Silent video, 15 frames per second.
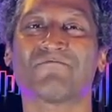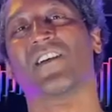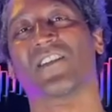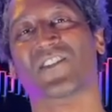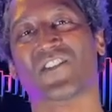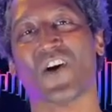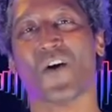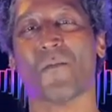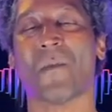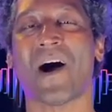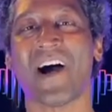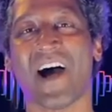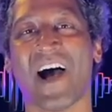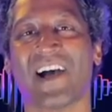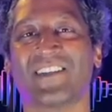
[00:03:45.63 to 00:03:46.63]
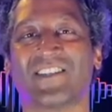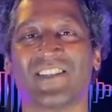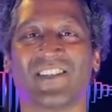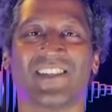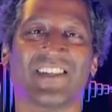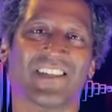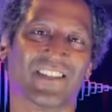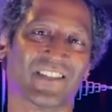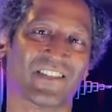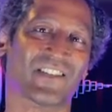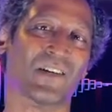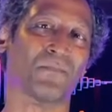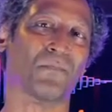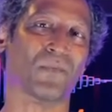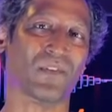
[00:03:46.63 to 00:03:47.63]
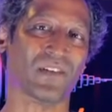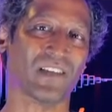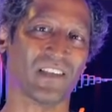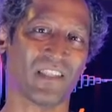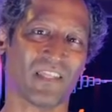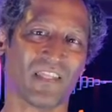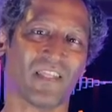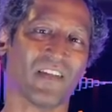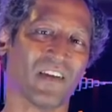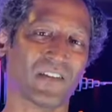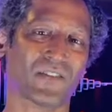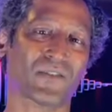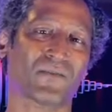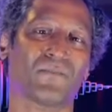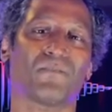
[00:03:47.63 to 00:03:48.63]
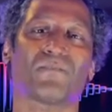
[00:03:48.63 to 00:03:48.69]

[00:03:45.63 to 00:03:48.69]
So my idea is simply this.